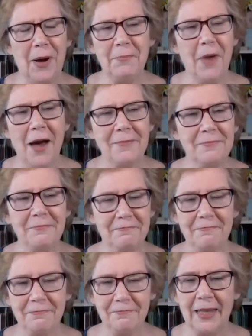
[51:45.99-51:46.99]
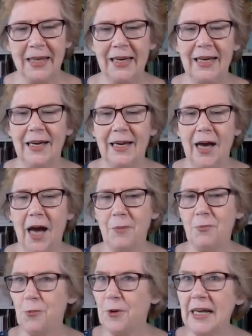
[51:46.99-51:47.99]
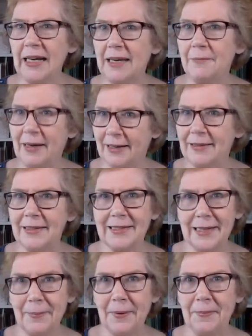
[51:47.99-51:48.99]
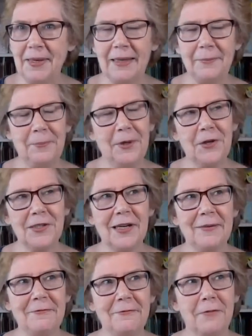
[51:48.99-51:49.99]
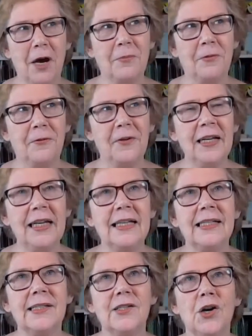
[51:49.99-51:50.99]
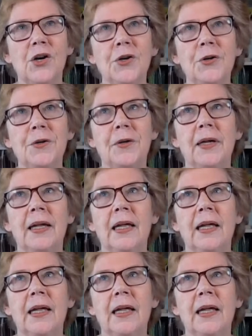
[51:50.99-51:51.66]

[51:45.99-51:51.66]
I'm I'm I'm really mucking this up a bit because I'm I'm feeling so